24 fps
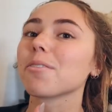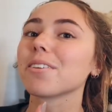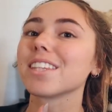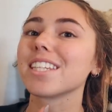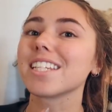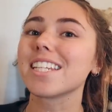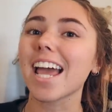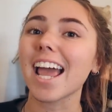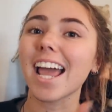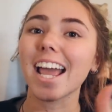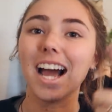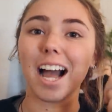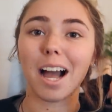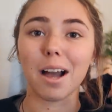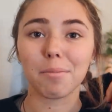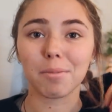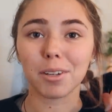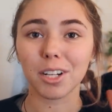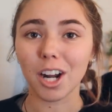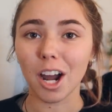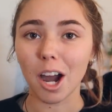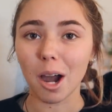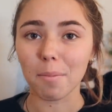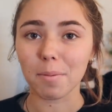with the day, I'm
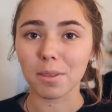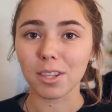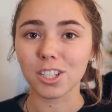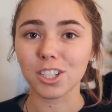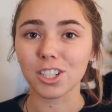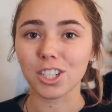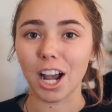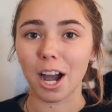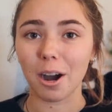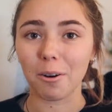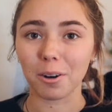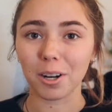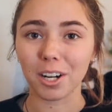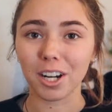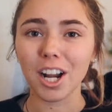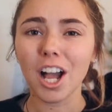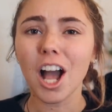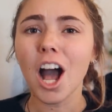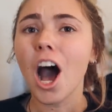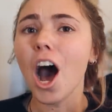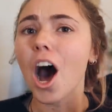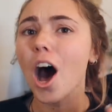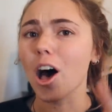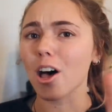gonna hop in the shower.
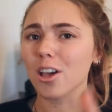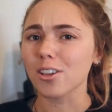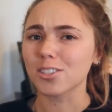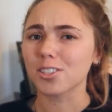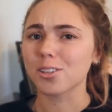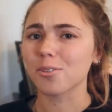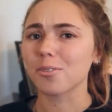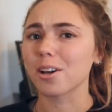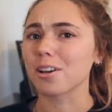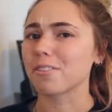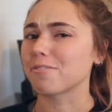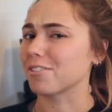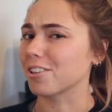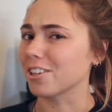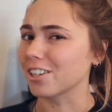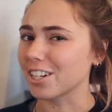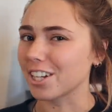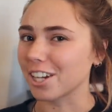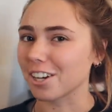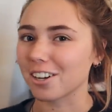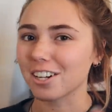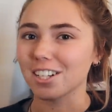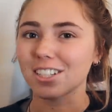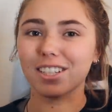Also, if you're
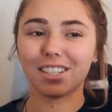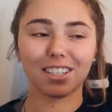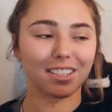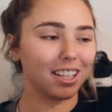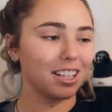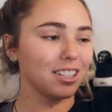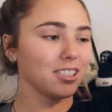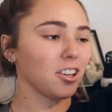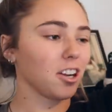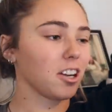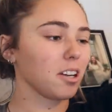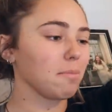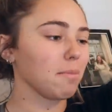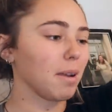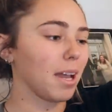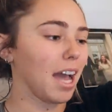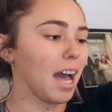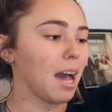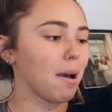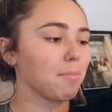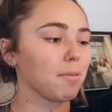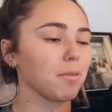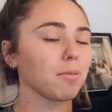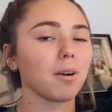curious, because I started my
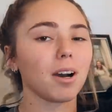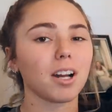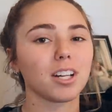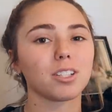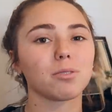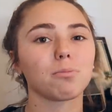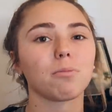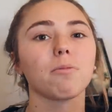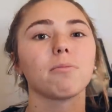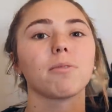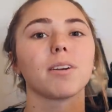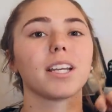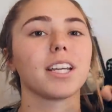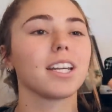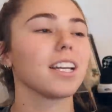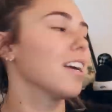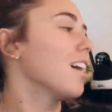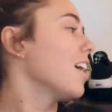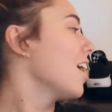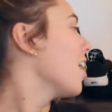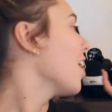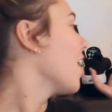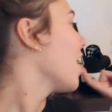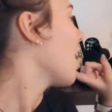Apple Watch when
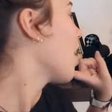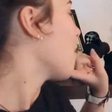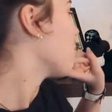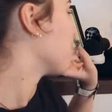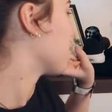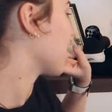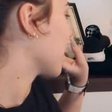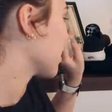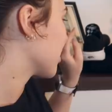we when